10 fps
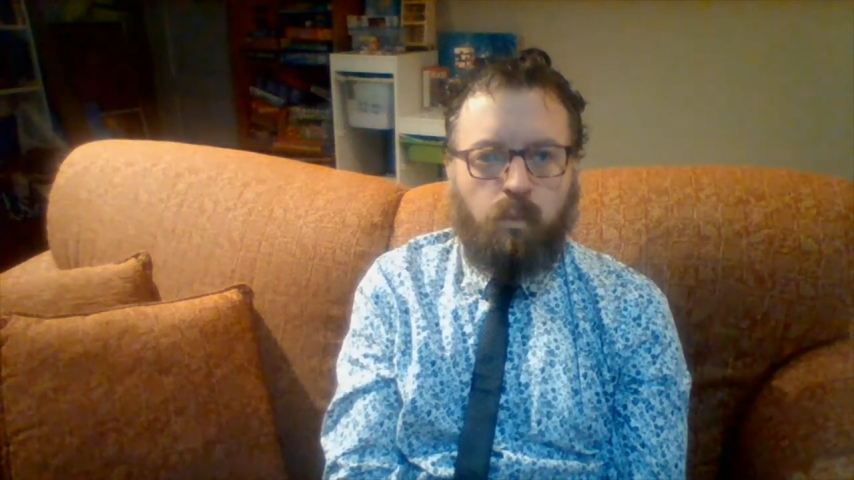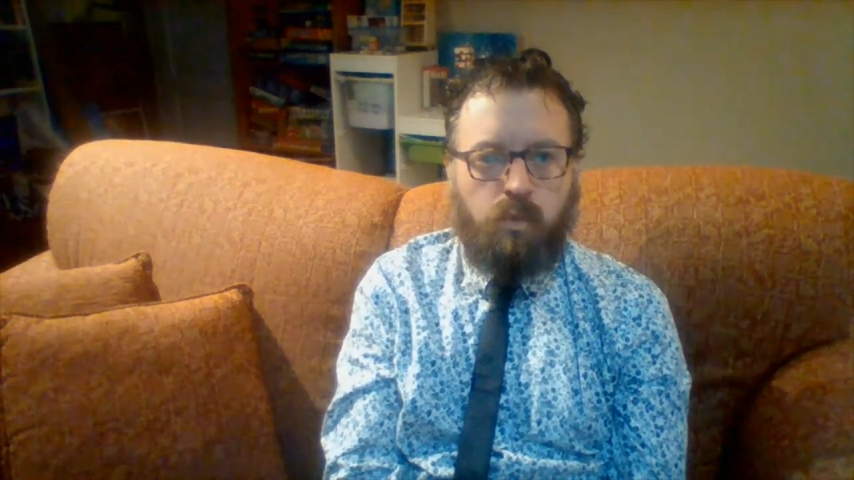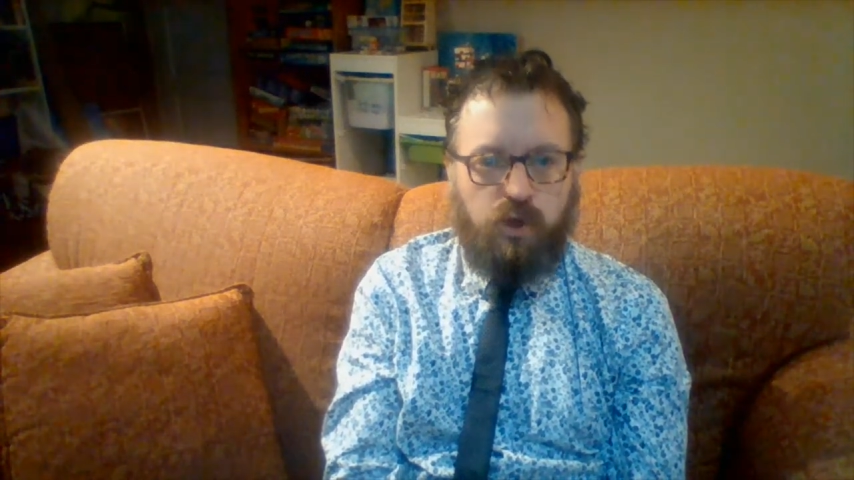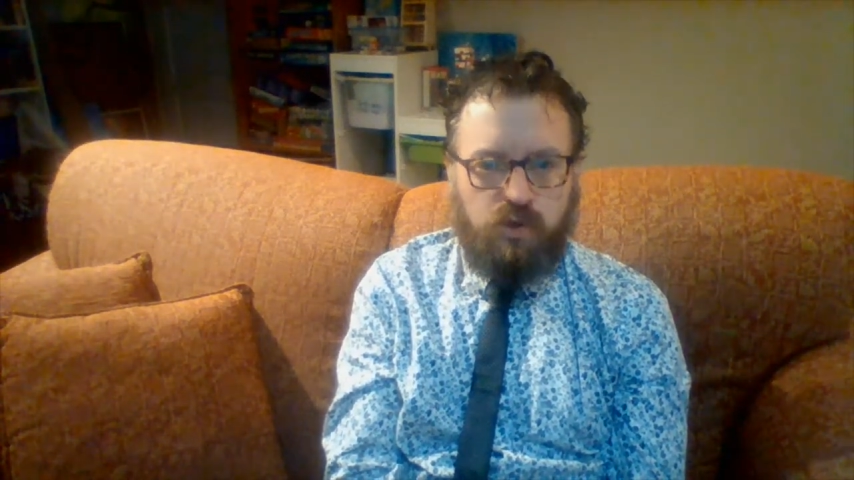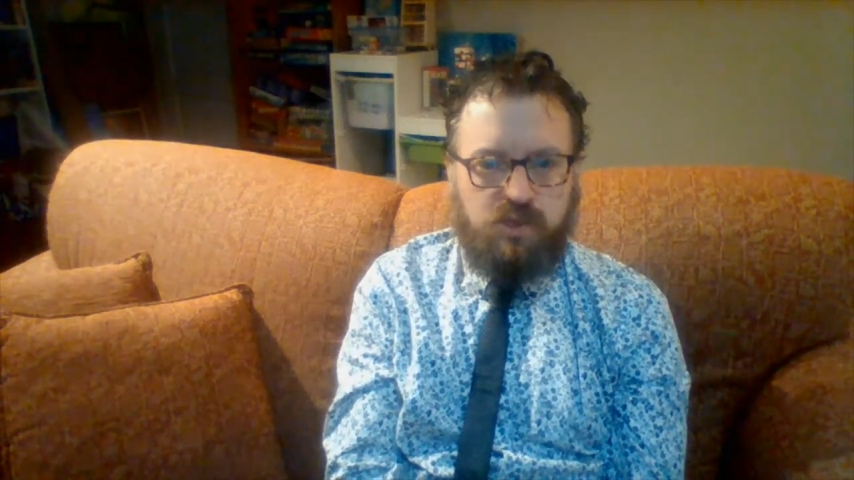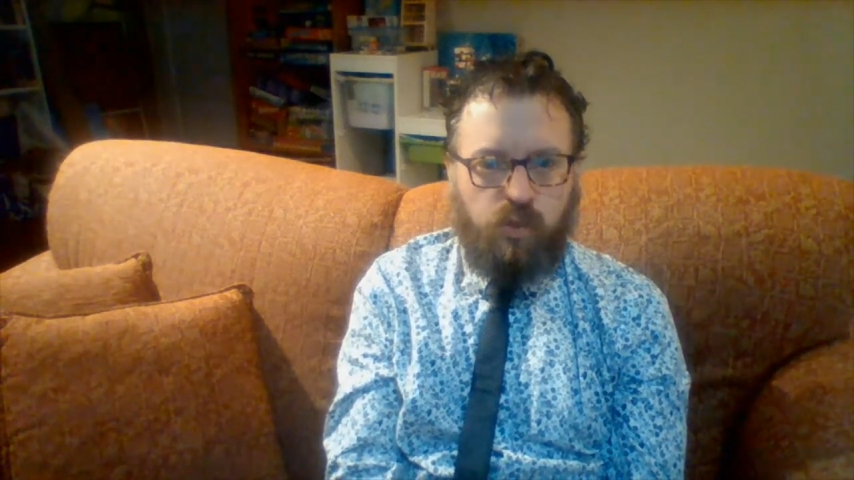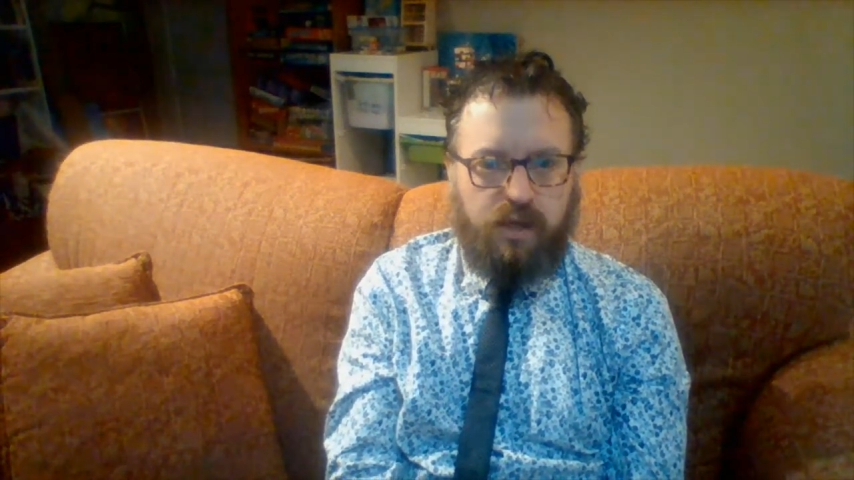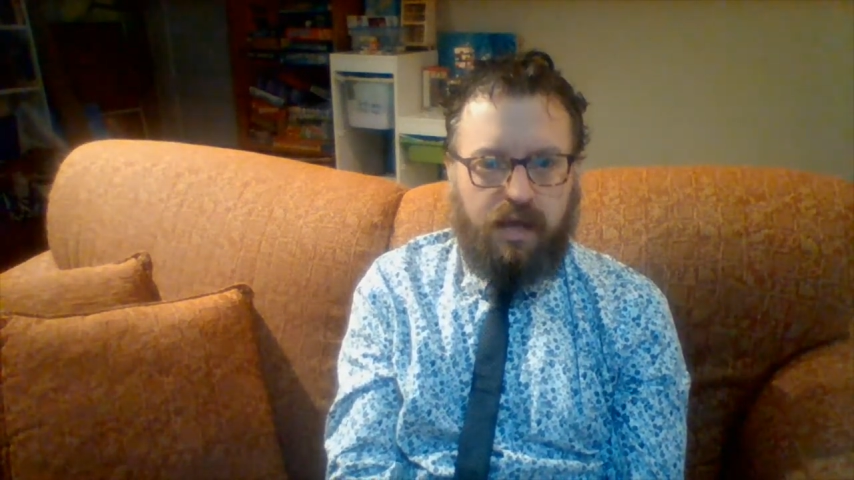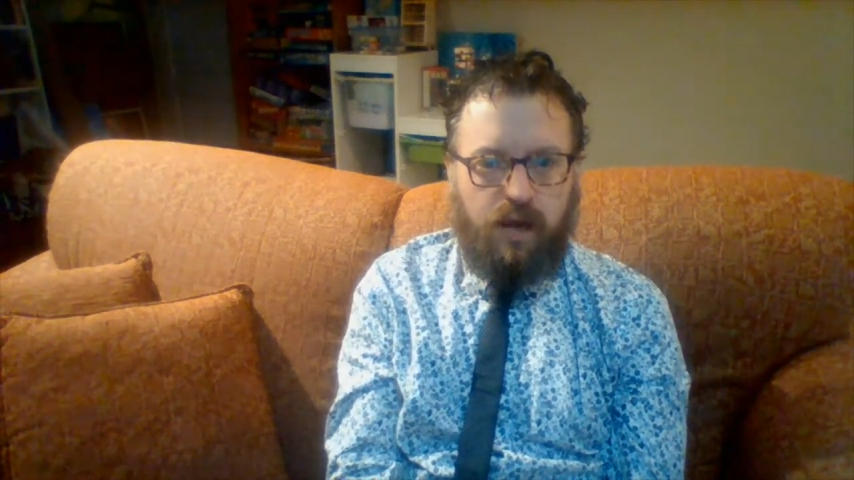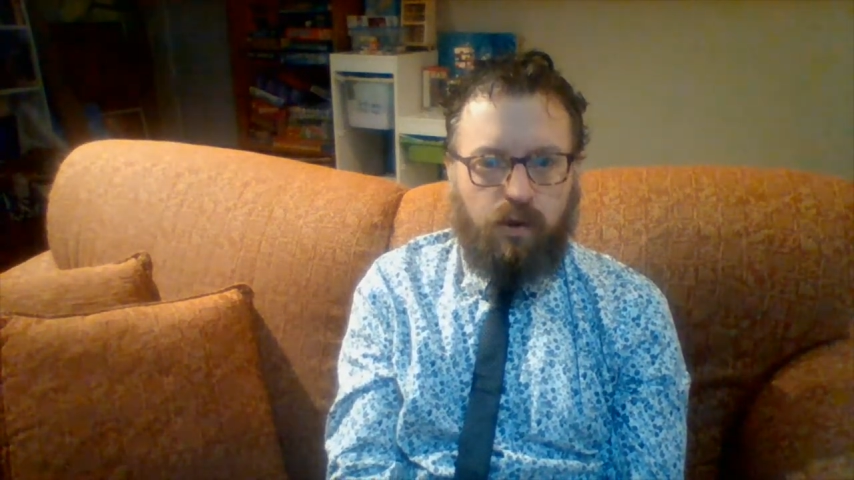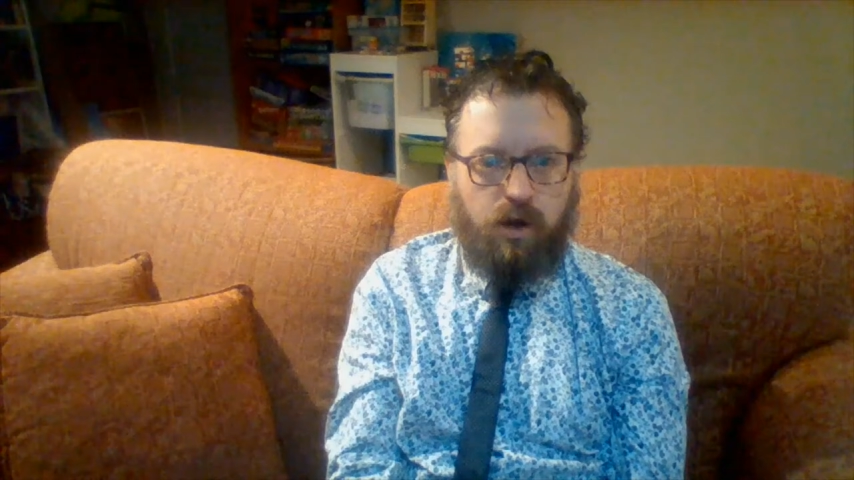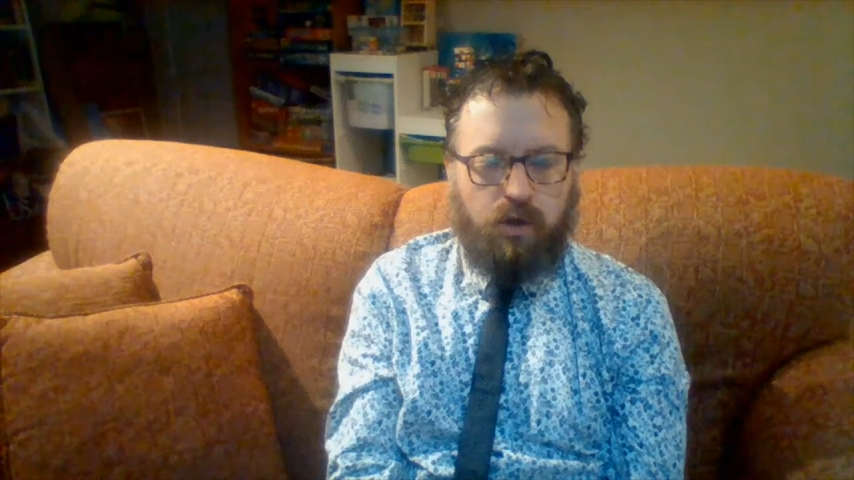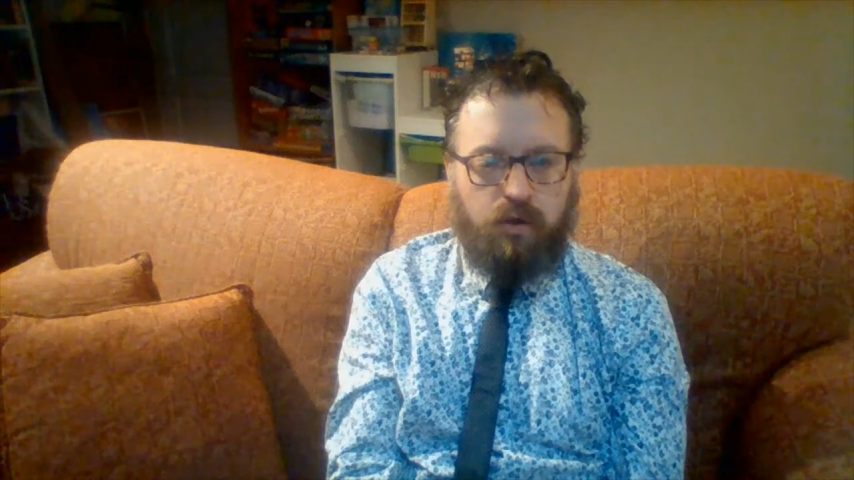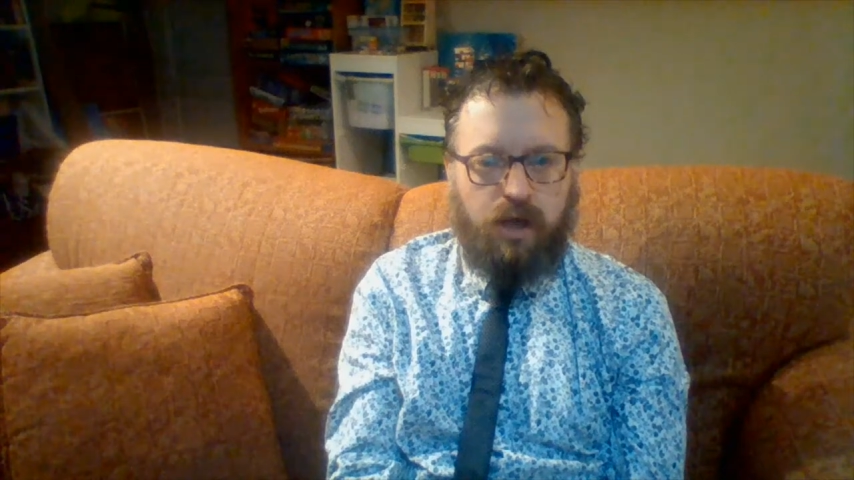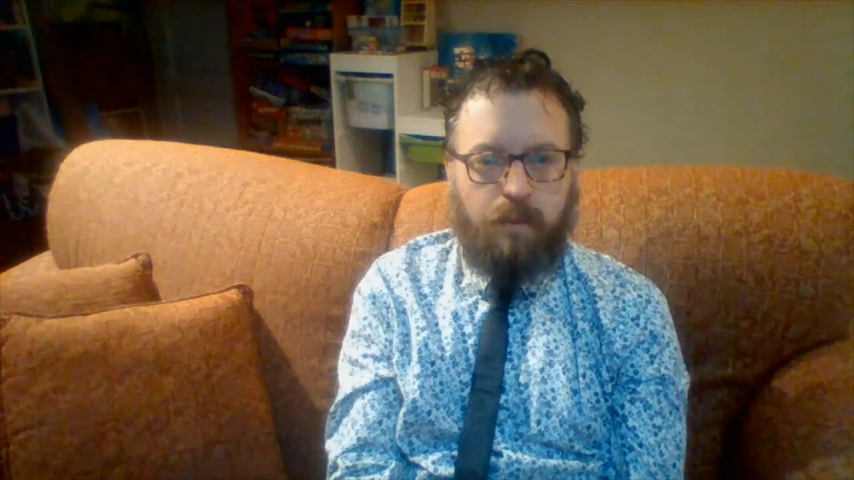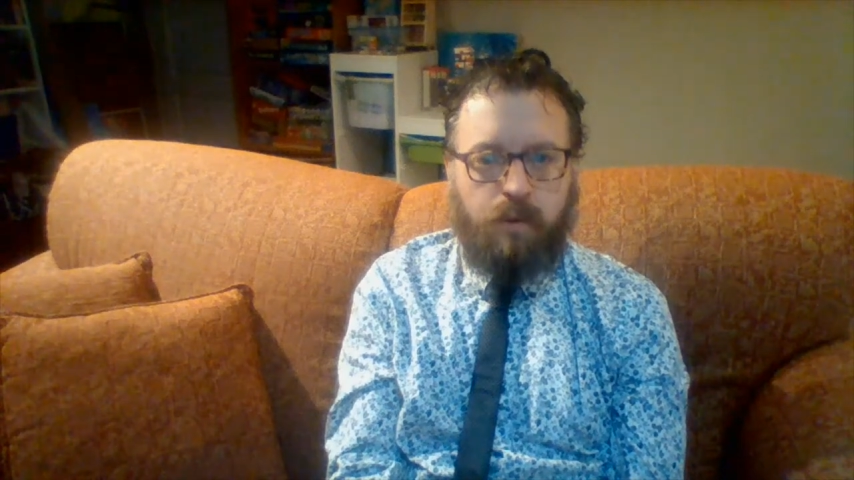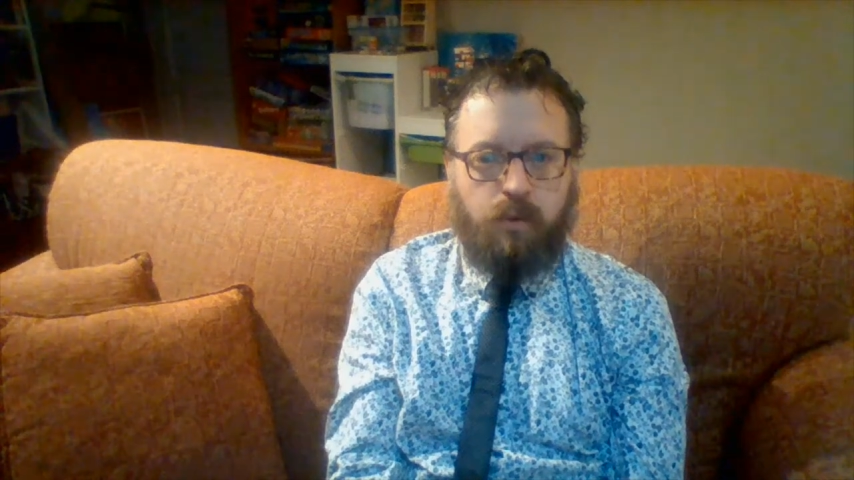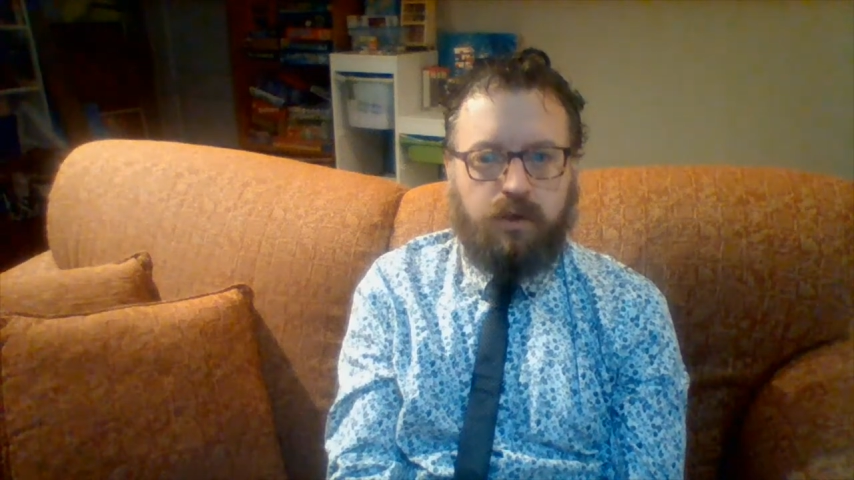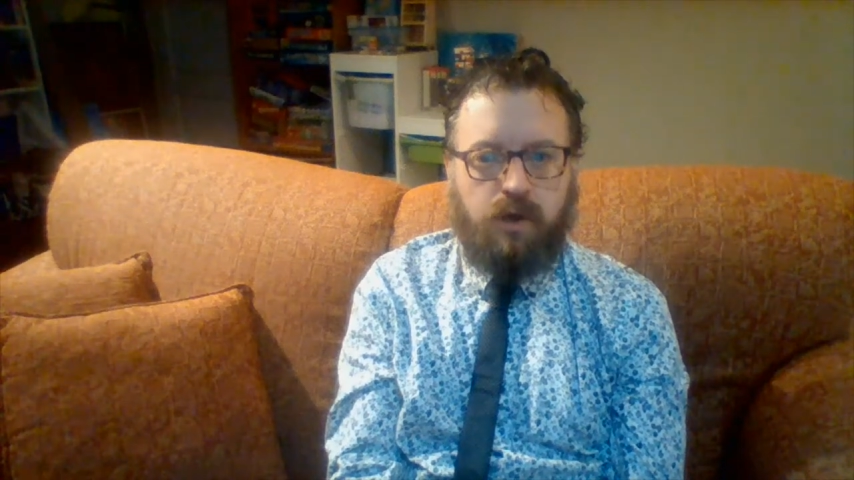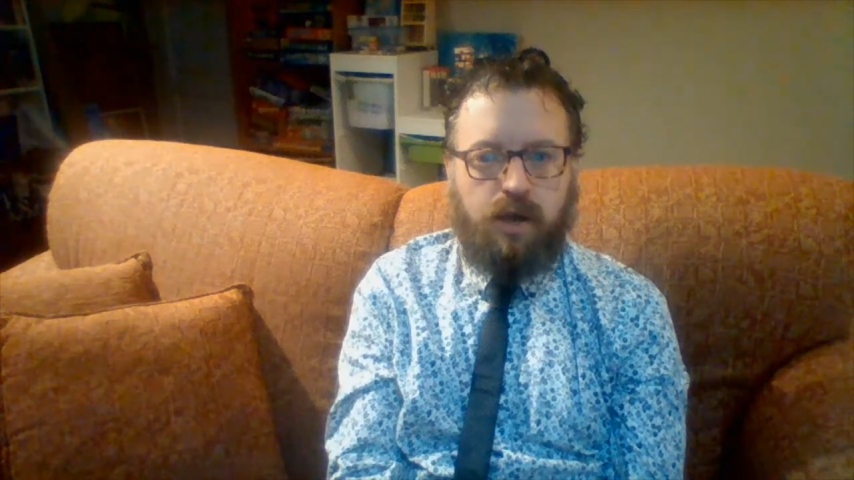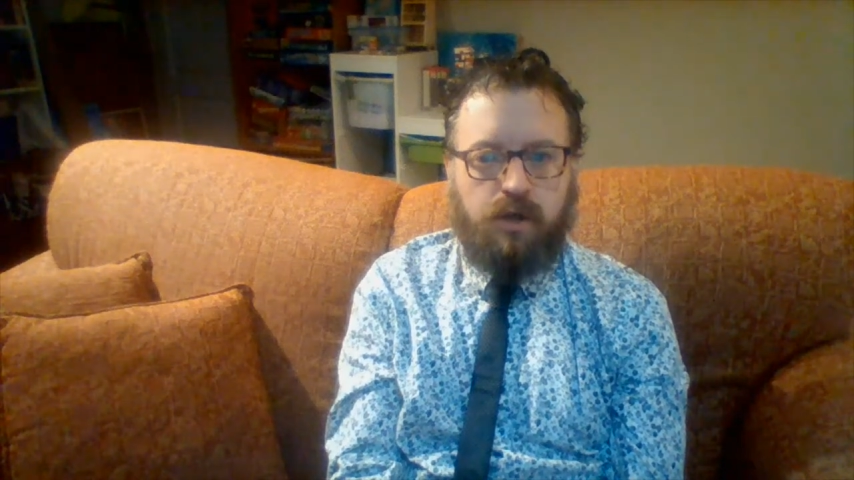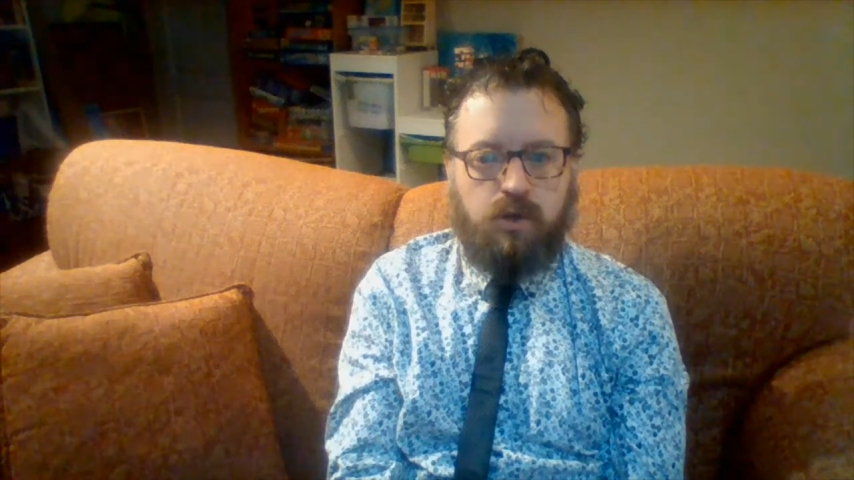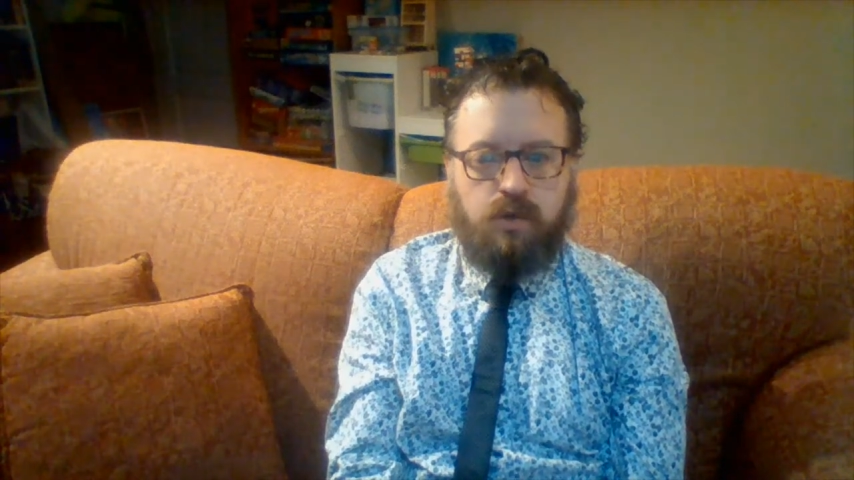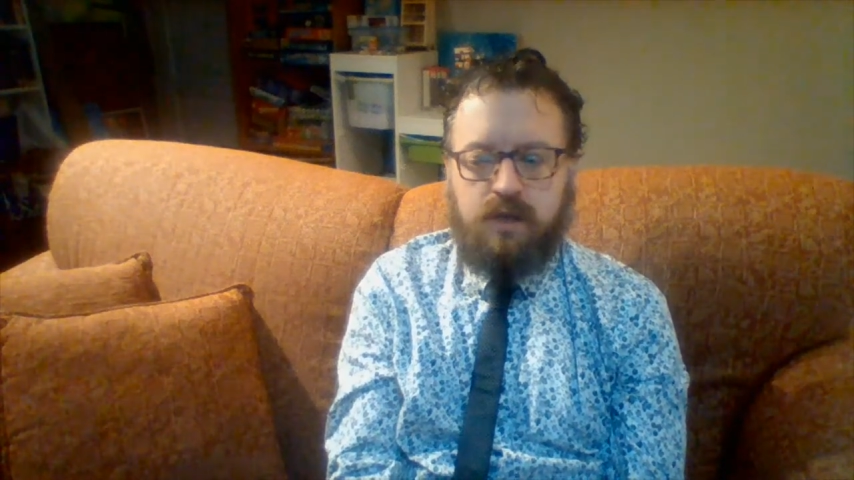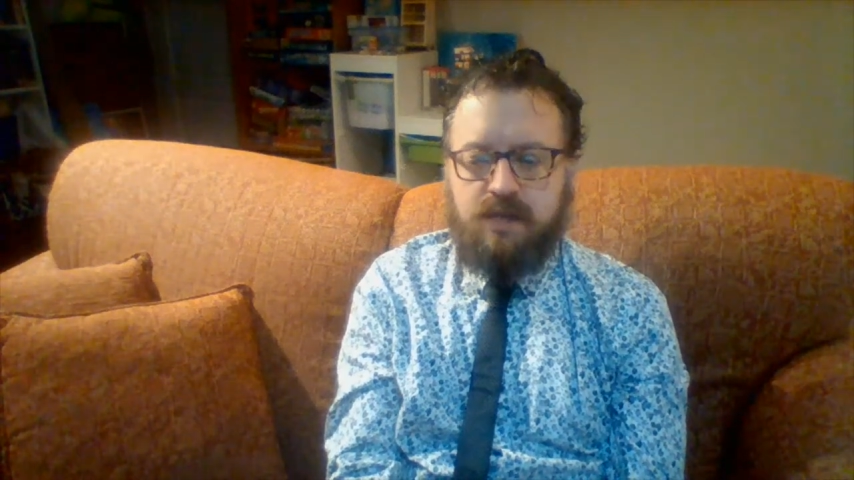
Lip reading: Use the WikiHow article to help out with your haiku.